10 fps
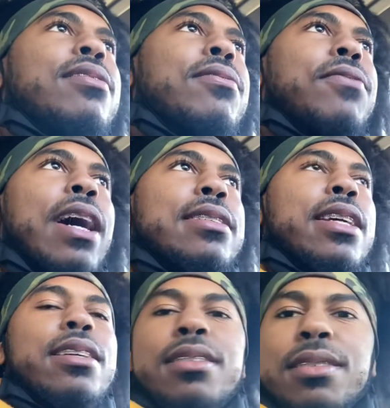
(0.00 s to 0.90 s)
five
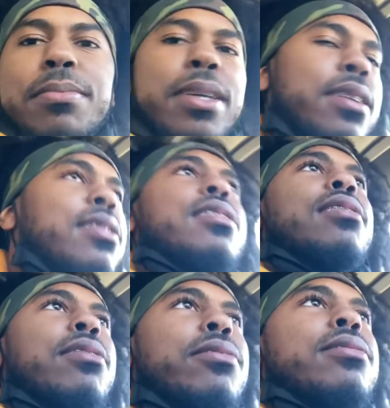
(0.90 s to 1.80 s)
seconds but
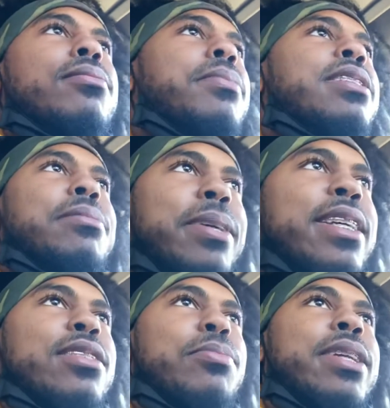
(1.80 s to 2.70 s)
but to me,
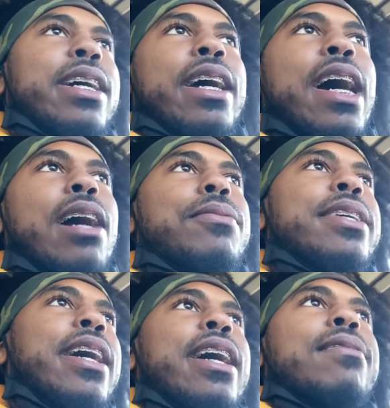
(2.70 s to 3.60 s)
it's gonna be like an hour
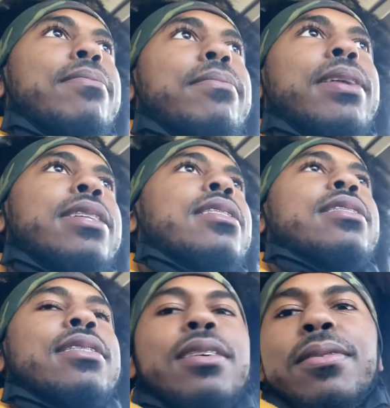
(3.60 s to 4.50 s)
and a half, basically.
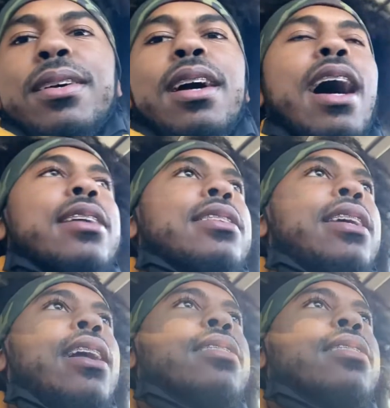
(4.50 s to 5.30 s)
So I'll see y'all